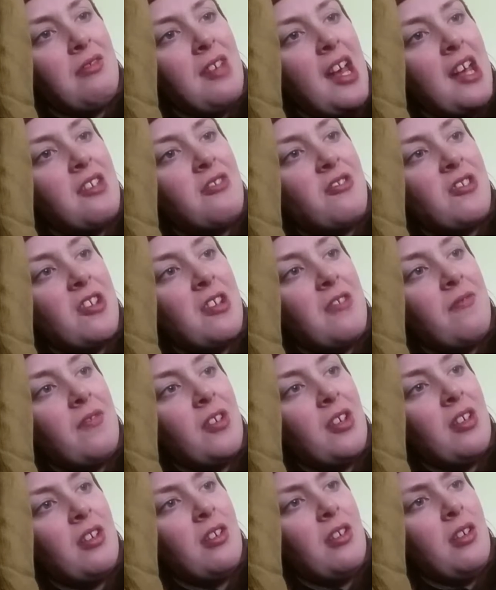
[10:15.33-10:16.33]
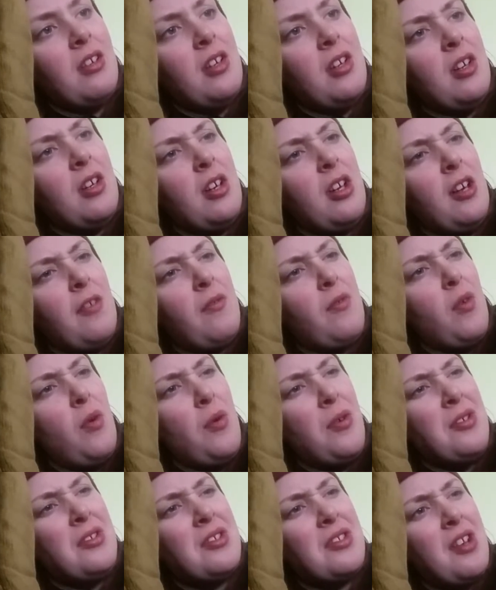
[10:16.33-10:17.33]
asked Jennifer. "Of
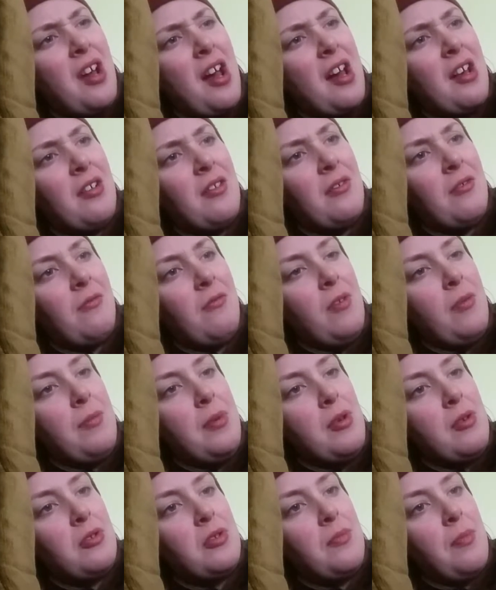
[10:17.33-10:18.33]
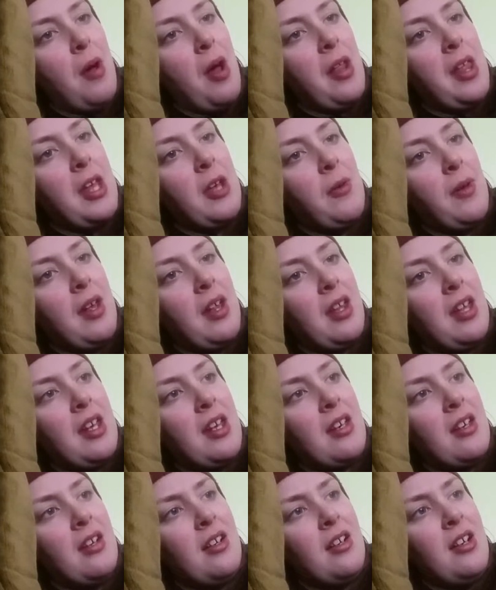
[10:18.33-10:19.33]
course not," rebuked Polly
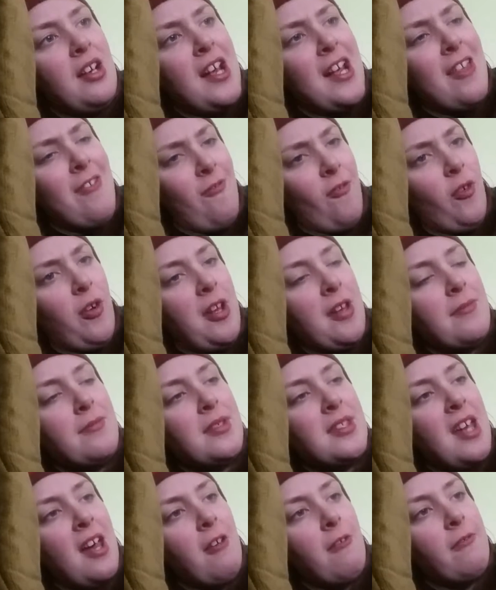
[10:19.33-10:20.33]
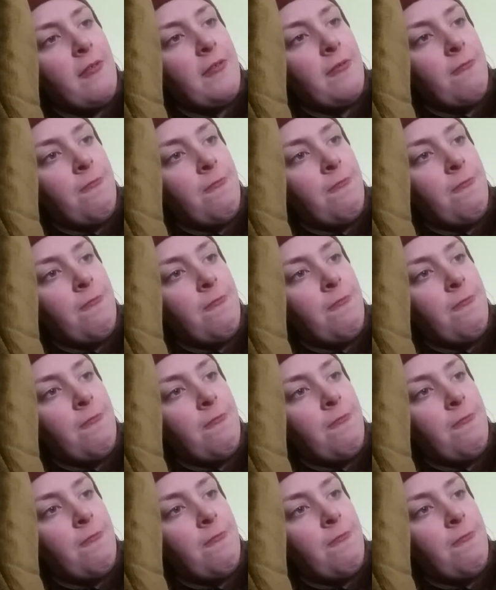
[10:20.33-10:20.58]
quickly. "It's for himself."